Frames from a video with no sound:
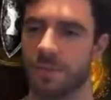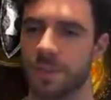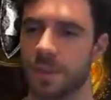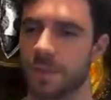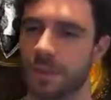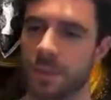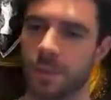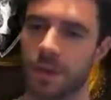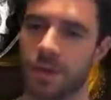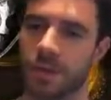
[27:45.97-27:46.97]
And people
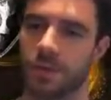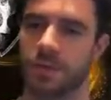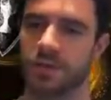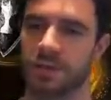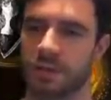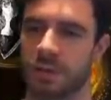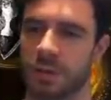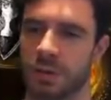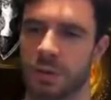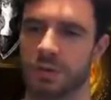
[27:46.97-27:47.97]
might look at me and say, oh,
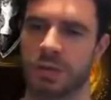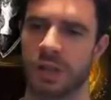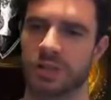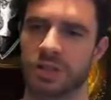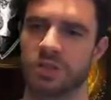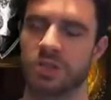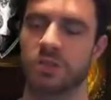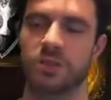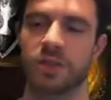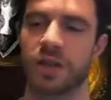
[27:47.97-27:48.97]
you're not challenging
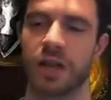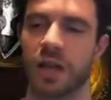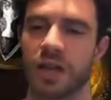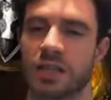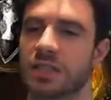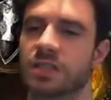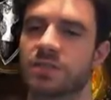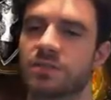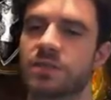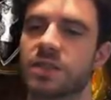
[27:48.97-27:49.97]
yourself.
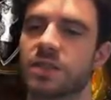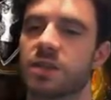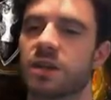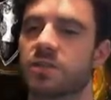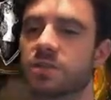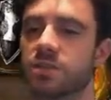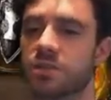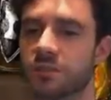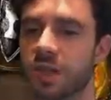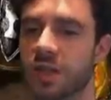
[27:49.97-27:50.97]
It's freaking Dark Souls.
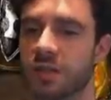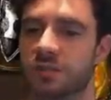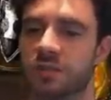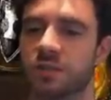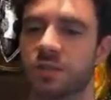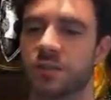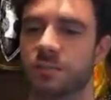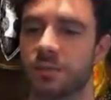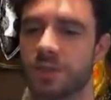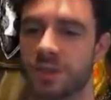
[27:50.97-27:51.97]
I'm challenging myself enough by
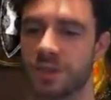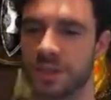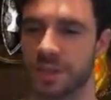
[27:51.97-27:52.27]
finishing it.